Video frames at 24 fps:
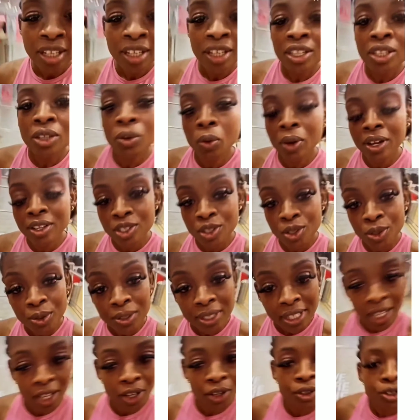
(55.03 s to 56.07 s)
the ones who
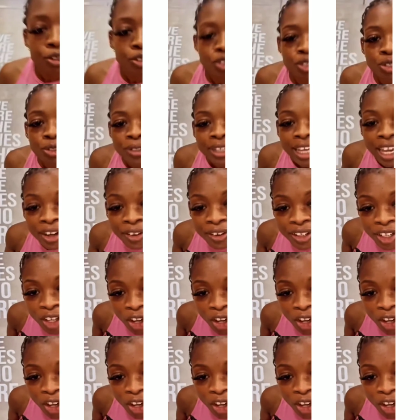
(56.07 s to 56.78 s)
dare to carry